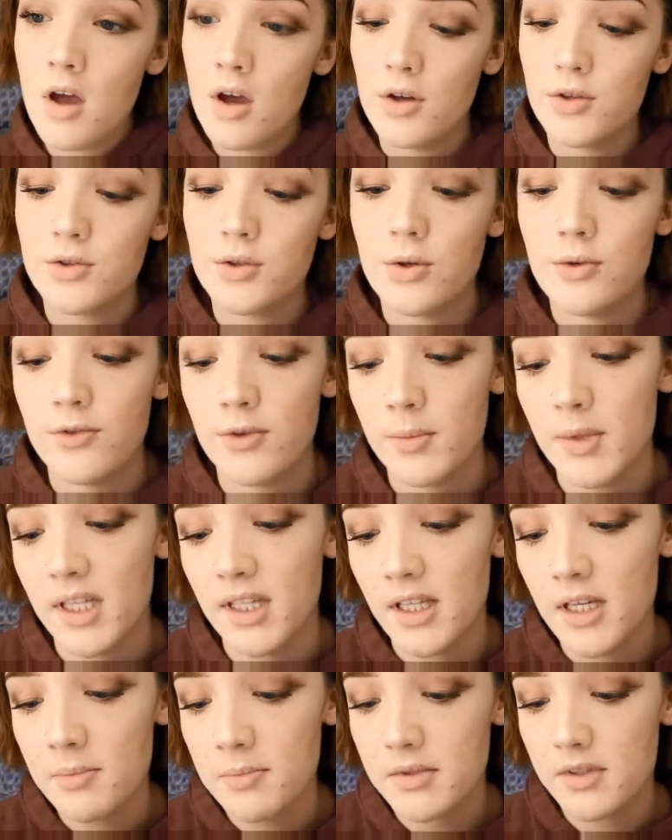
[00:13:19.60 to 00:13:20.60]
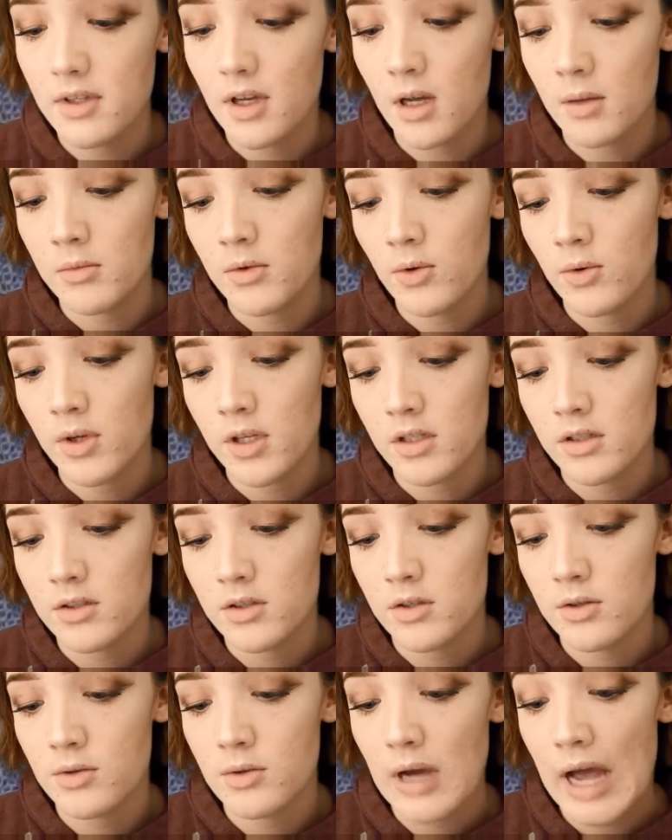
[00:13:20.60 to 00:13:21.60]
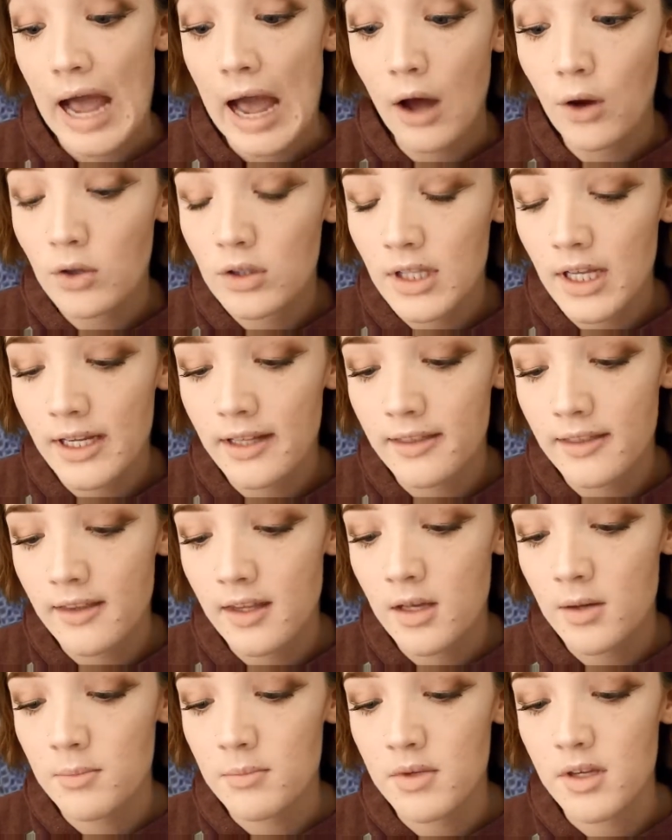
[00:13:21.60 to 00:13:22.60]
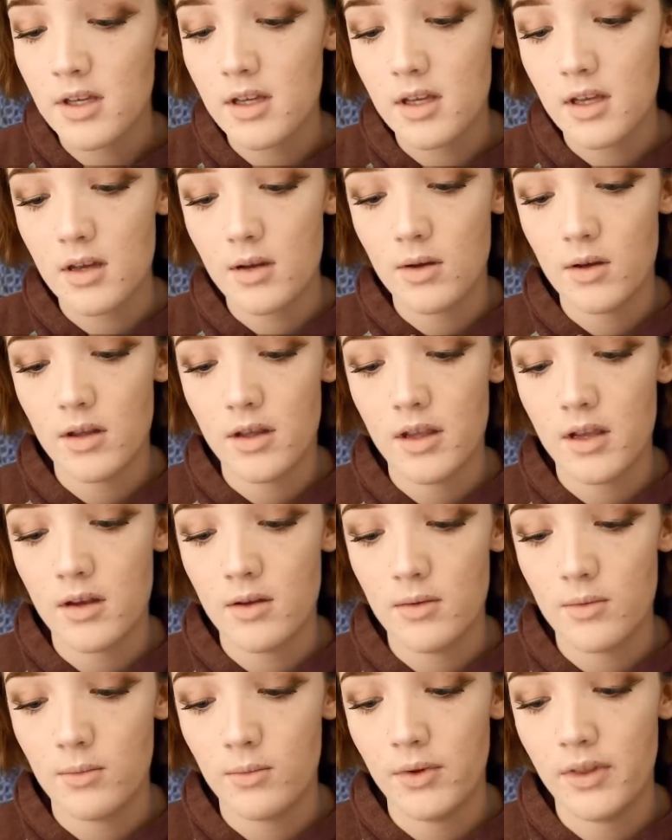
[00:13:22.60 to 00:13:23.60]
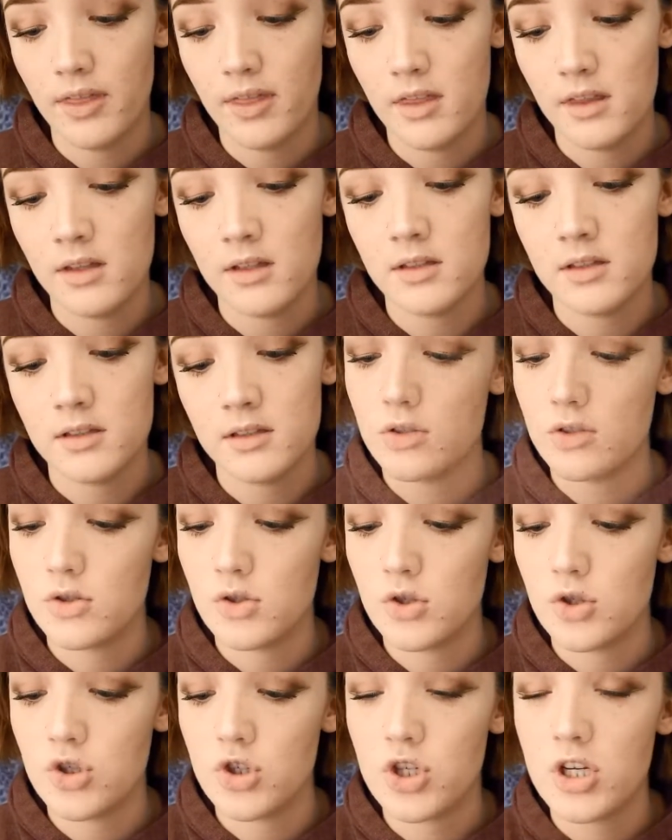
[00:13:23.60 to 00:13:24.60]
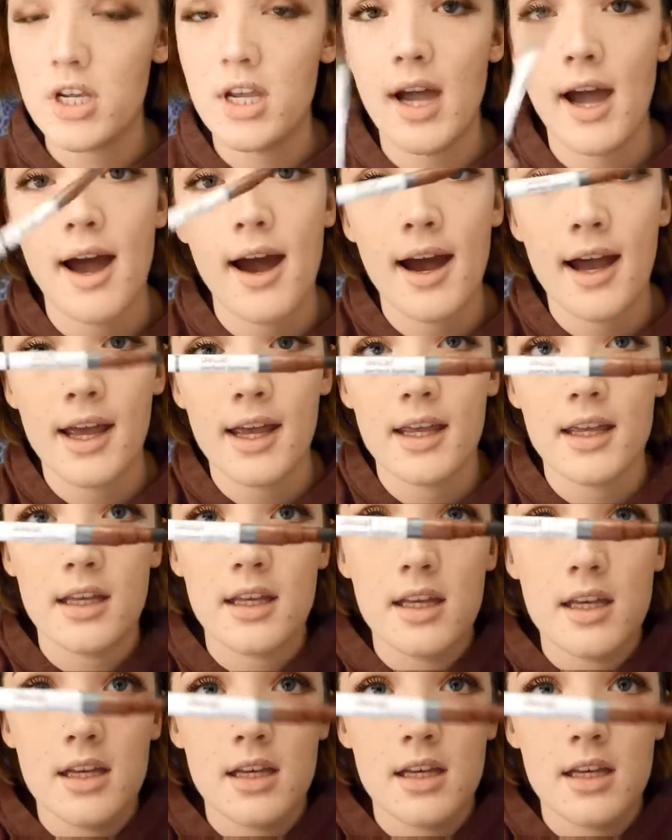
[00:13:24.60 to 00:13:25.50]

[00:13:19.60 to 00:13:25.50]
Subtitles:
So for my lips, I'm going to outline them with this GI